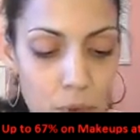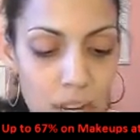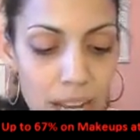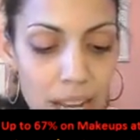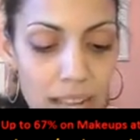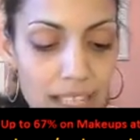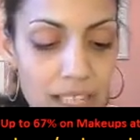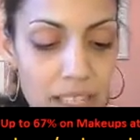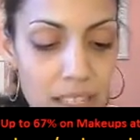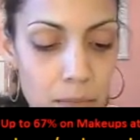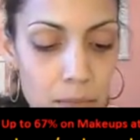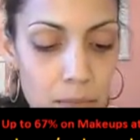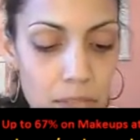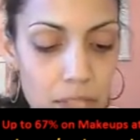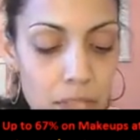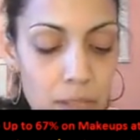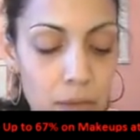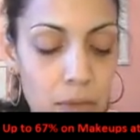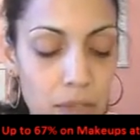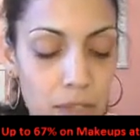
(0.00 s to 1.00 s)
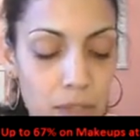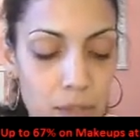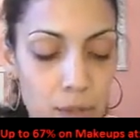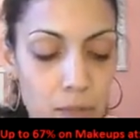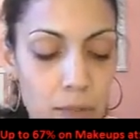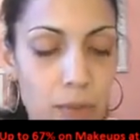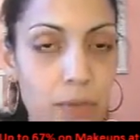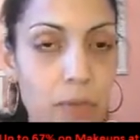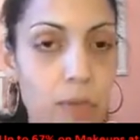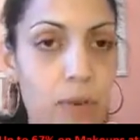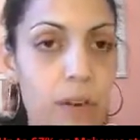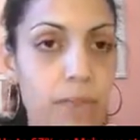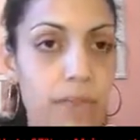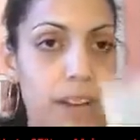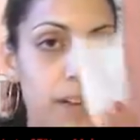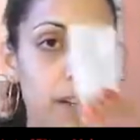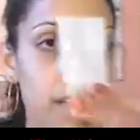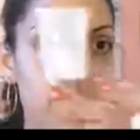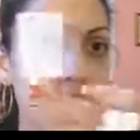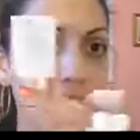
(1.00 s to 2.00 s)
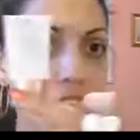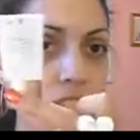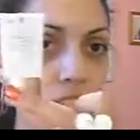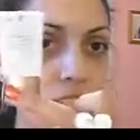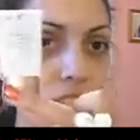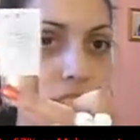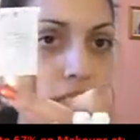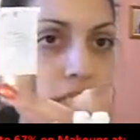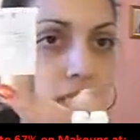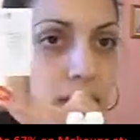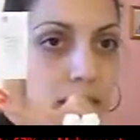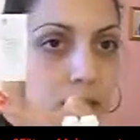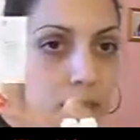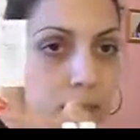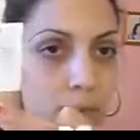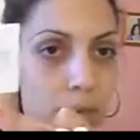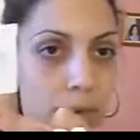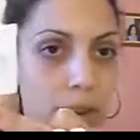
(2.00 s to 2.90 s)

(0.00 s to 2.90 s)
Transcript: what I typically would do before foundation is